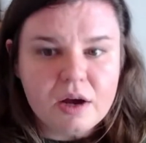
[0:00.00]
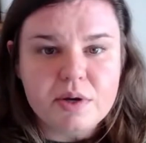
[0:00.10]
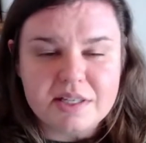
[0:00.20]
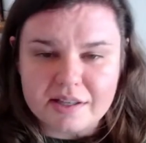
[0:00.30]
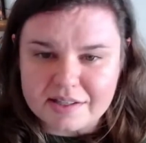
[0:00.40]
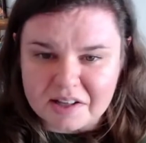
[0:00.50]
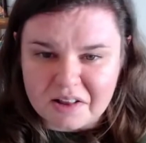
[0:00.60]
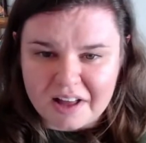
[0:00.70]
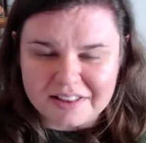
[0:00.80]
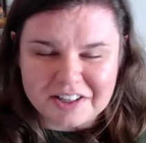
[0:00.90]
We see this a
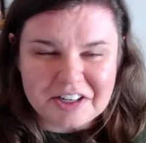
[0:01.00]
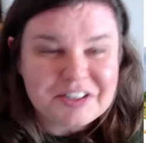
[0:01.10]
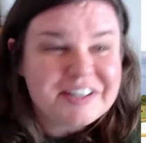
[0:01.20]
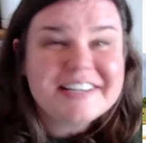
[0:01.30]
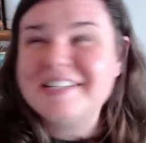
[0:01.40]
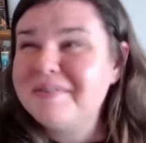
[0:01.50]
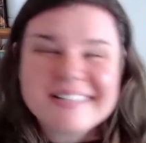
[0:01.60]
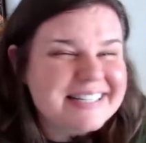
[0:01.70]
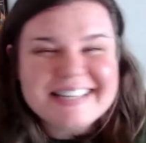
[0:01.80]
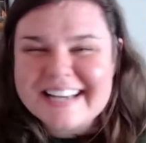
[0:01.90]
lot in the country because you want to
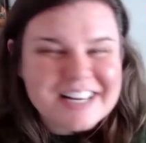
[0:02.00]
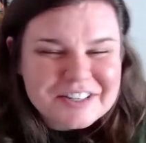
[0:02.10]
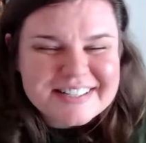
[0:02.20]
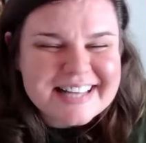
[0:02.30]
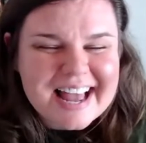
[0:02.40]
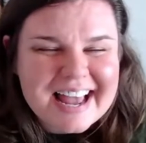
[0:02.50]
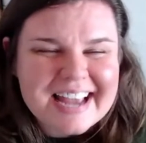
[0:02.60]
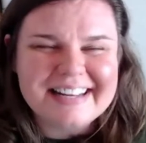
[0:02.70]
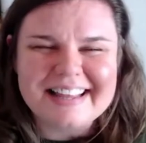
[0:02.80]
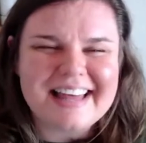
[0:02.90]
see the
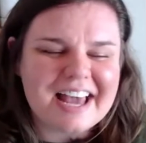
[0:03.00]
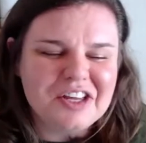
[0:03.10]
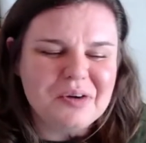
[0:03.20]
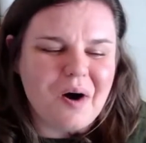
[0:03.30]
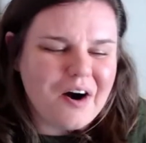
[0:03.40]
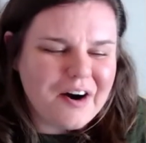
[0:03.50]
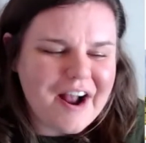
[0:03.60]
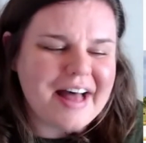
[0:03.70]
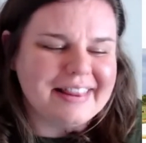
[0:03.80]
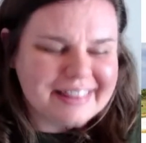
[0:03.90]
countryside that you
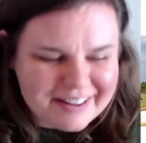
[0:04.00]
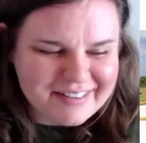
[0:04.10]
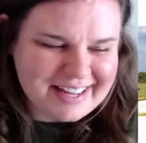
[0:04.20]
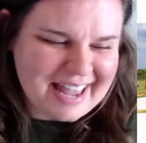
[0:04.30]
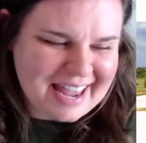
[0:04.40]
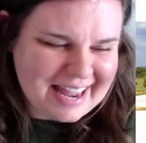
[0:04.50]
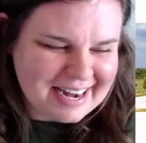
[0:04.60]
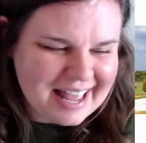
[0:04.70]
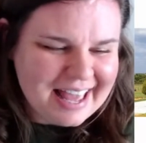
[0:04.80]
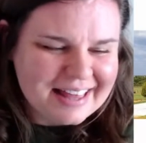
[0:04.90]
are living in.
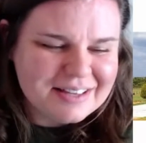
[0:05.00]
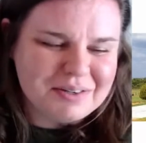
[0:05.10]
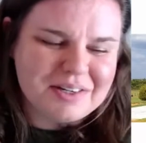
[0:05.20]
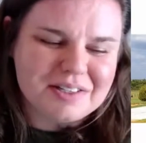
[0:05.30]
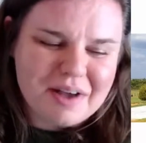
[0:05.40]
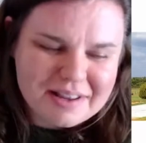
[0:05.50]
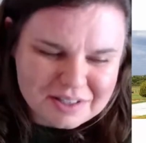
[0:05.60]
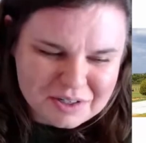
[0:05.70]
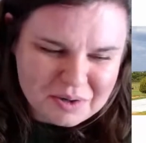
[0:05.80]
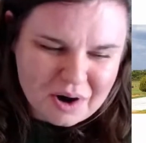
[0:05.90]
This one also has a
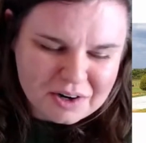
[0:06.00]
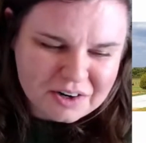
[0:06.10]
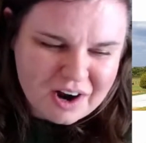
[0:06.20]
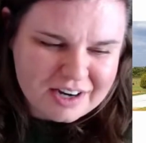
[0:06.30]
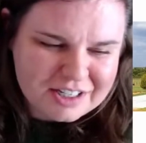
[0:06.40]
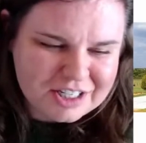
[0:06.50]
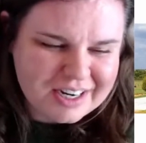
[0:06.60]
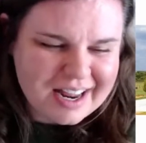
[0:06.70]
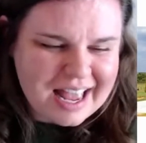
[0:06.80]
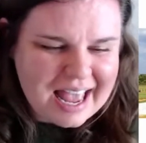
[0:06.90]
2-car garage.
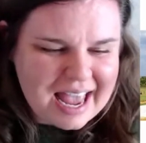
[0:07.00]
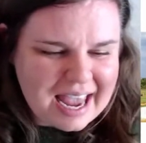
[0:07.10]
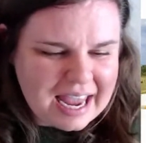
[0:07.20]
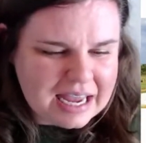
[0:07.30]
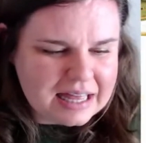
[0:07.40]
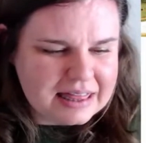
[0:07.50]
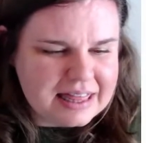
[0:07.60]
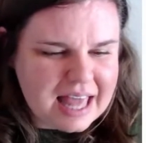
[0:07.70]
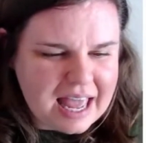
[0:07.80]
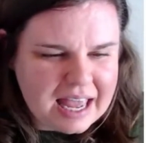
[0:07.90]
And
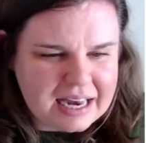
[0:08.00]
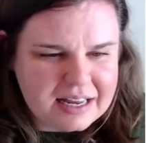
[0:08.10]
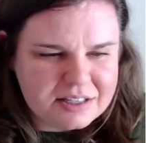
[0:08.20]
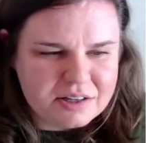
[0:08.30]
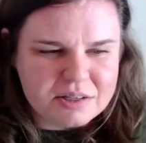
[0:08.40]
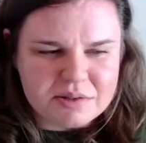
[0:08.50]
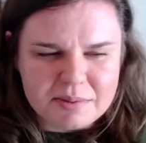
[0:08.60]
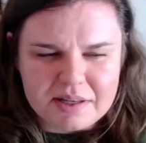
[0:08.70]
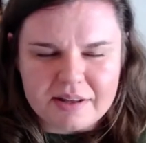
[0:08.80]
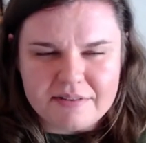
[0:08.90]
then, so this one's
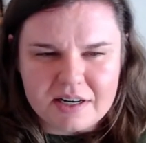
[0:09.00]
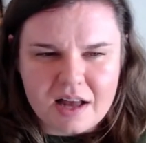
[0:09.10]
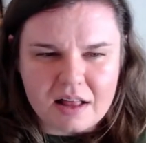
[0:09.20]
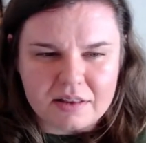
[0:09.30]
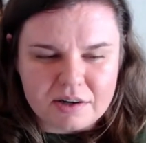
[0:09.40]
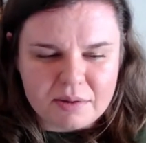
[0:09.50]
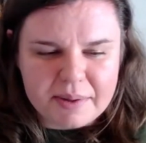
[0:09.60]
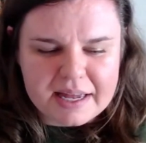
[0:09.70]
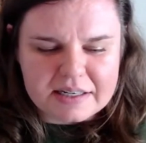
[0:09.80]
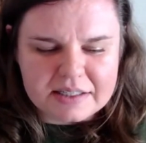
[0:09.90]
been lived in a little
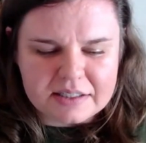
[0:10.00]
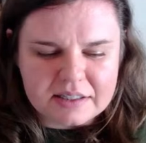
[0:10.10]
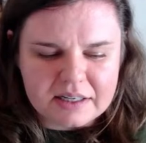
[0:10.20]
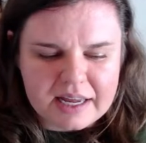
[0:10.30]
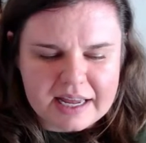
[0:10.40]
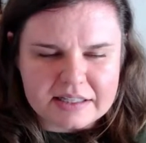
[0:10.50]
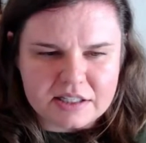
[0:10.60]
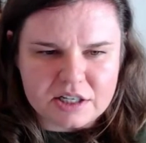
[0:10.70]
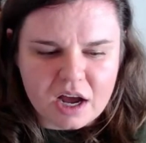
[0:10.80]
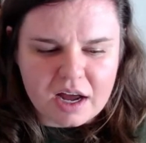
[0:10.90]
bit.
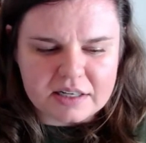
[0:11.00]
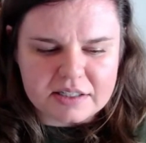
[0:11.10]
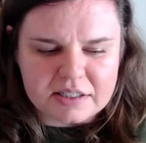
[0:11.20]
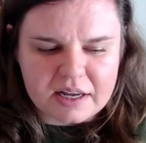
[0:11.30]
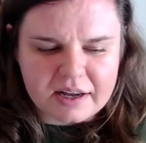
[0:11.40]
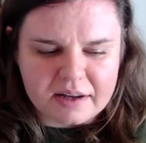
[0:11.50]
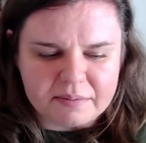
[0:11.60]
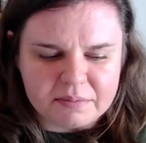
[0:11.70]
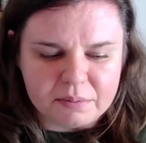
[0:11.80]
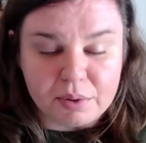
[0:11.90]
It's not
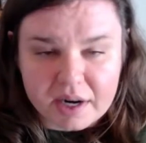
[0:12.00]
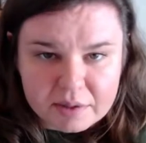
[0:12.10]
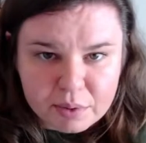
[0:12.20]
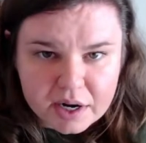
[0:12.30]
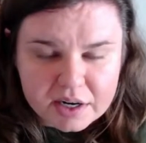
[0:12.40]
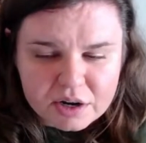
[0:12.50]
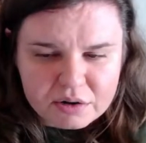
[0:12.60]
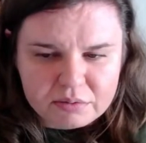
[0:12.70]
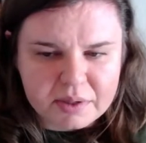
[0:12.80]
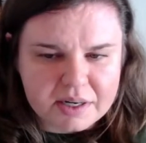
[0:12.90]
brand
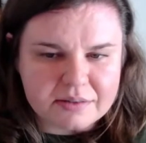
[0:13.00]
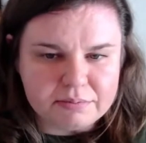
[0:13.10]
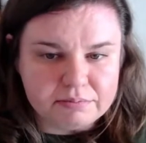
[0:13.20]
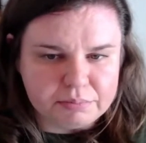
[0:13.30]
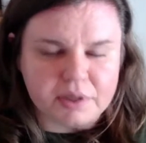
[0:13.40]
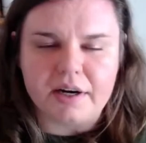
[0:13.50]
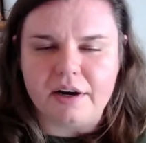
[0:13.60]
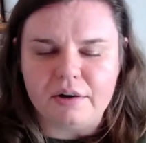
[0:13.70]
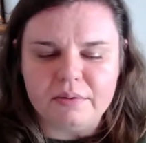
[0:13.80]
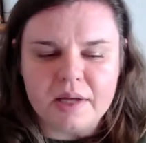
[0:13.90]
new, but it's pretty new.